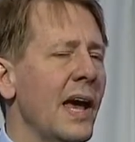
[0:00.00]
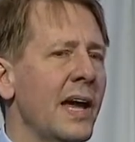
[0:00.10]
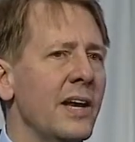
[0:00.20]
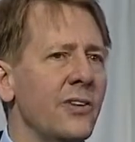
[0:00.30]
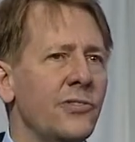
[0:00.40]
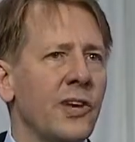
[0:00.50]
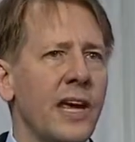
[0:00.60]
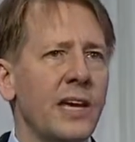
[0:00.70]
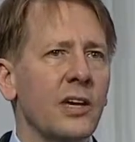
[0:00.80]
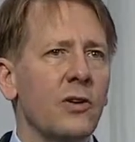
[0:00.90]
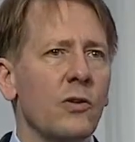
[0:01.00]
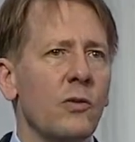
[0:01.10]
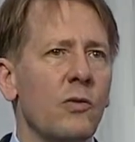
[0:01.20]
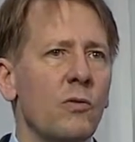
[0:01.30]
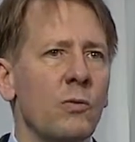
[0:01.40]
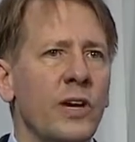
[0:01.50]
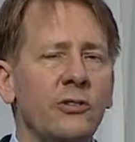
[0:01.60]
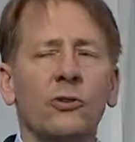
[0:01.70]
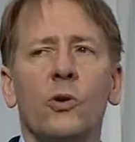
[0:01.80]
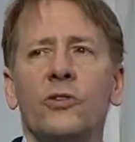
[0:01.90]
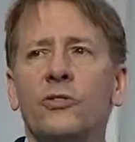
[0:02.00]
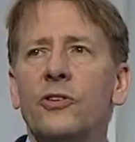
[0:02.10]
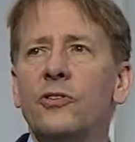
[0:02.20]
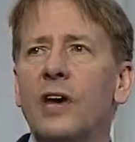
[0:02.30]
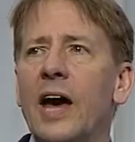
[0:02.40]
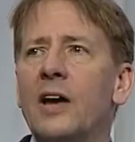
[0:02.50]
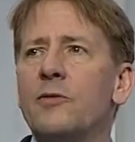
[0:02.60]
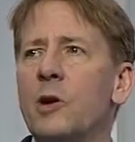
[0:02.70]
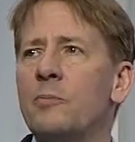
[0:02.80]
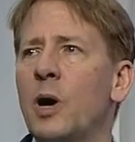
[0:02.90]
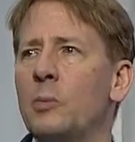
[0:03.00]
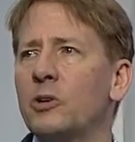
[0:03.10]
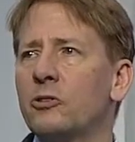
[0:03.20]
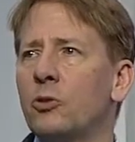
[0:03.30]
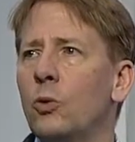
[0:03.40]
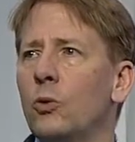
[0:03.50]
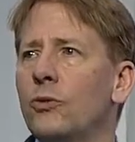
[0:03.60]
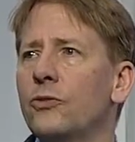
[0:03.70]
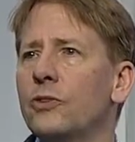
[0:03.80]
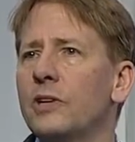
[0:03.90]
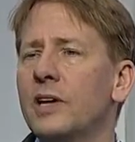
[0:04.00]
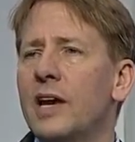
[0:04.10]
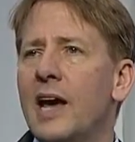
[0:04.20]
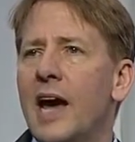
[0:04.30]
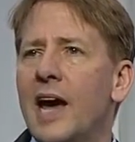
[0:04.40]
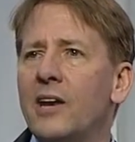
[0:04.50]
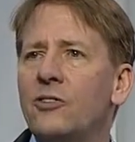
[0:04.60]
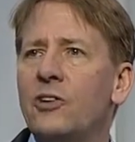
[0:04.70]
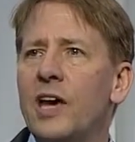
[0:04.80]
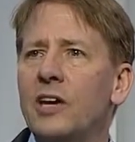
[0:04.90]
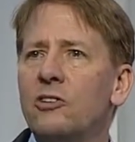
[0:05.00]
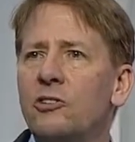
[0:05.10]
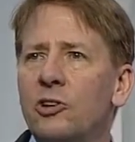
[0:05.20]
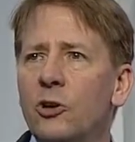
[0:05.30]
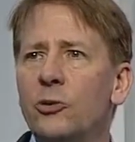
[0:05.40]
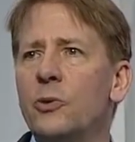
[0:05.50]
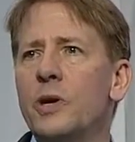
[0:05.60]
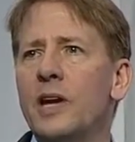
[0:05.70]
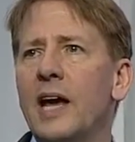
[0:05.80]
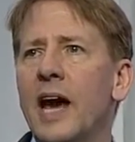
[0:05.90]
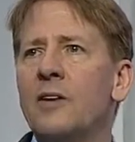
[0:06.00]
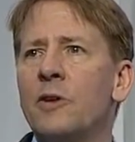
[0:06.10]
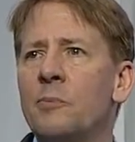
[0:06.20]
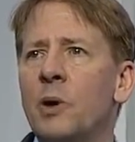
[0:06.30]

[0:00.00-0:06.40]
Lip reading: And it has taken resources out of our public schools, and it's taken children out of our